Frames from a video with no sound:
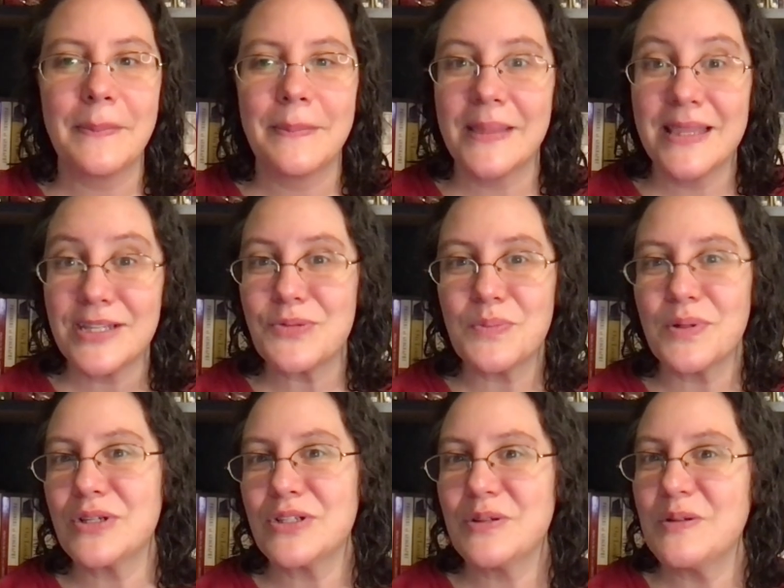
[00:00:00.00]
This
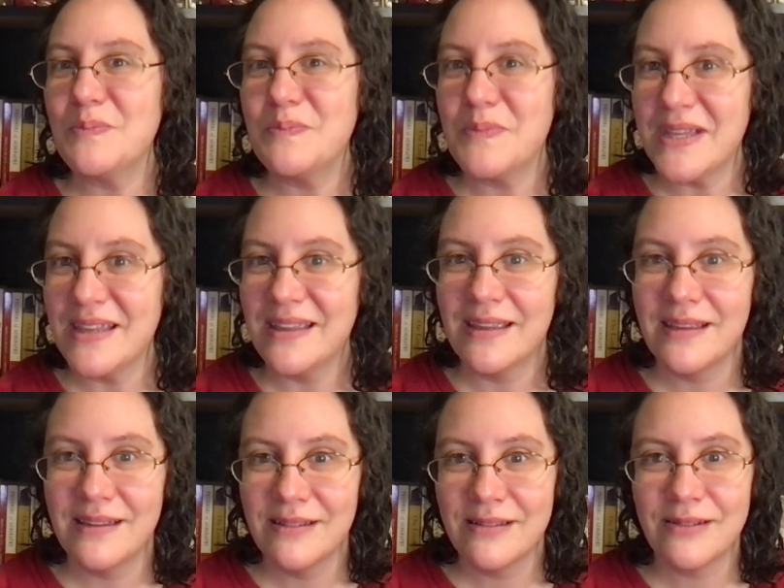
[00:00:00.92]
book should be,
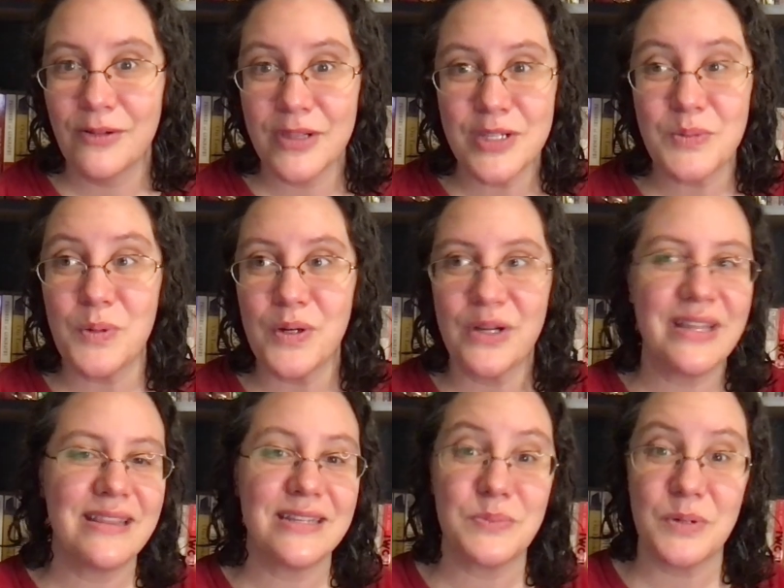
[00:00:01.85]
or this book
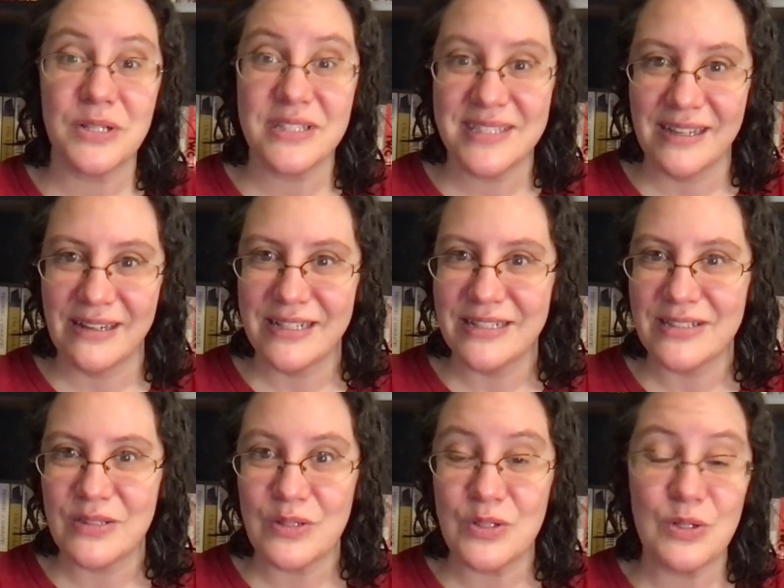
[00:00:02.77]
and this book
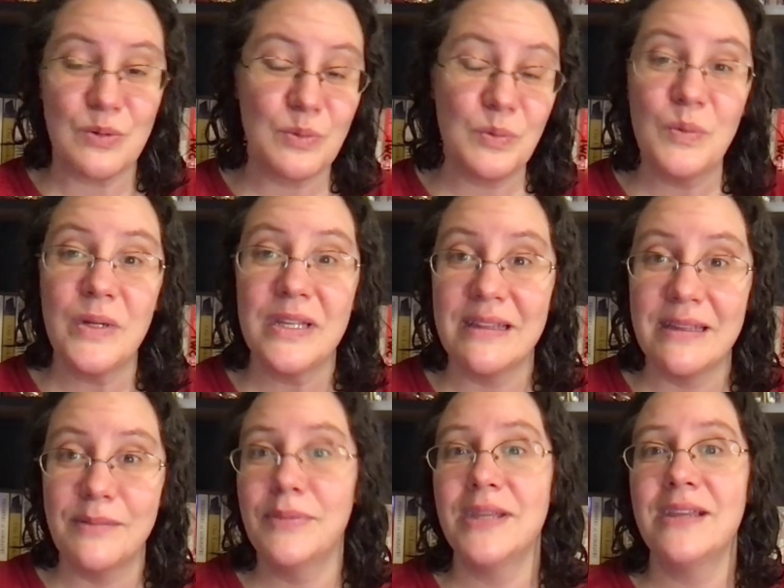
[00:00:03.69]
series should
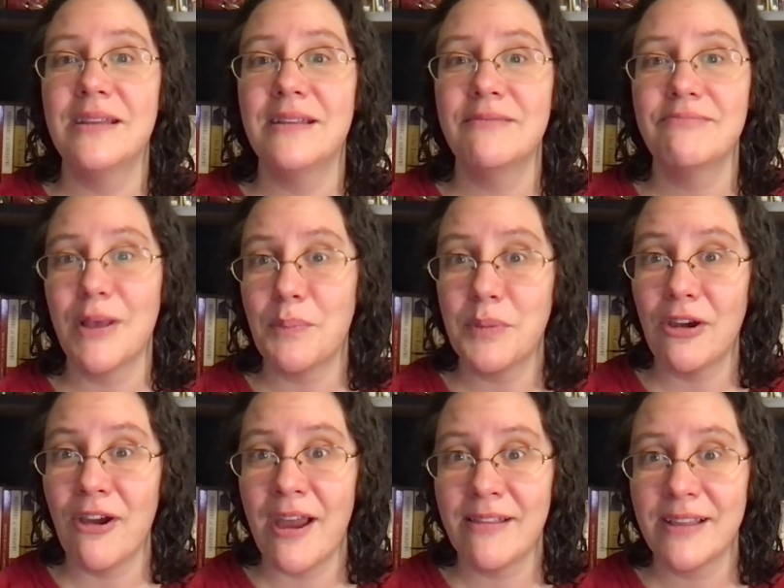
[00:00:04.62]
really be up your
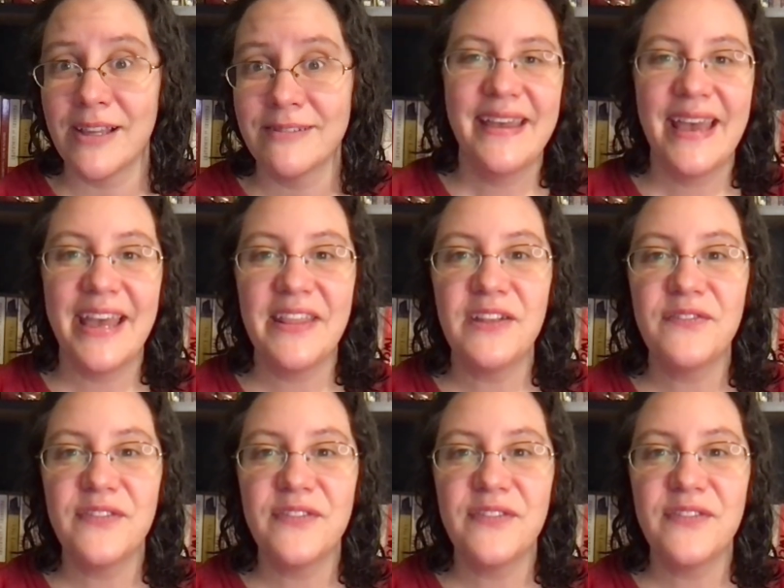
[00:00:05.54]
alley. I then